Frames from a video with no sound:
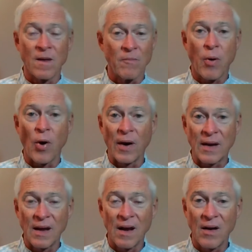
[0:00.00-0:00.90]

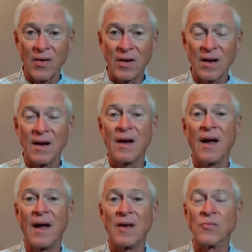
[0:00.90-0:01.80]
parking area,
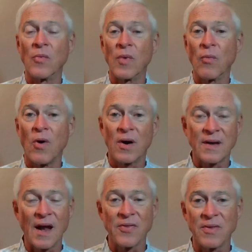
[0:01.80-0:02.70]
and when we
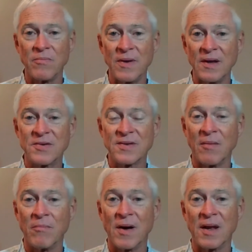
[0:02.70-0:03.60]
walked out the beach,
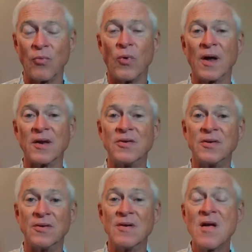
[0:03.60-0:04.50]
somebody wanted
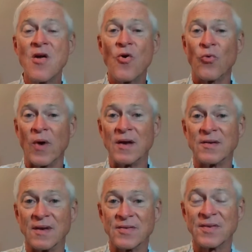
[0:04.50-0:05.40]
to rent
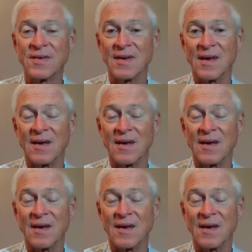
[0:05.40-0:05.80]
us